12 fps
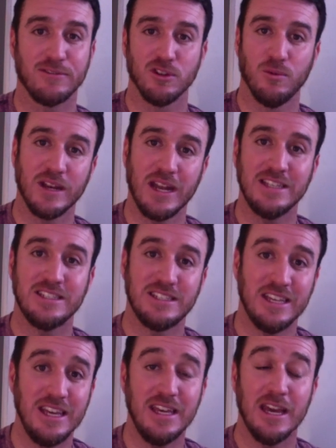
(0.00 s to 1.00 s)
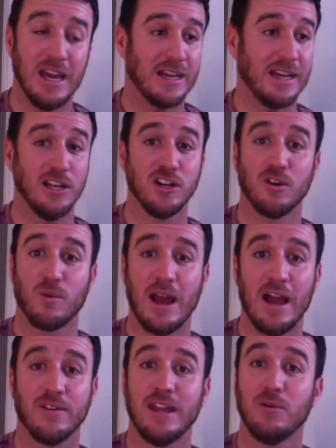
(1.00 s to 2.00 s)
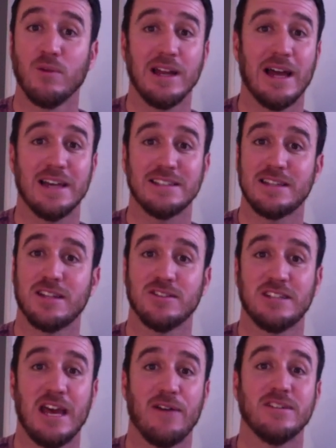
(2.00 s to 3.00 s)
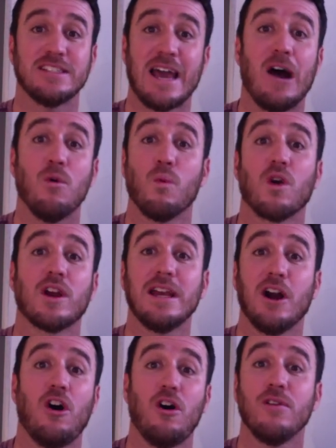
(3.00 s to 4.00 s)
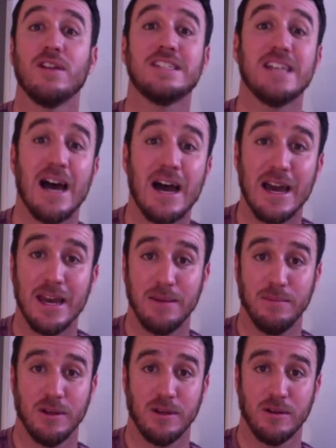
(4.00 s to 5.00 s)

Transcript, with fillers: So when they see and they look around, they realize that their staff is out working all the time.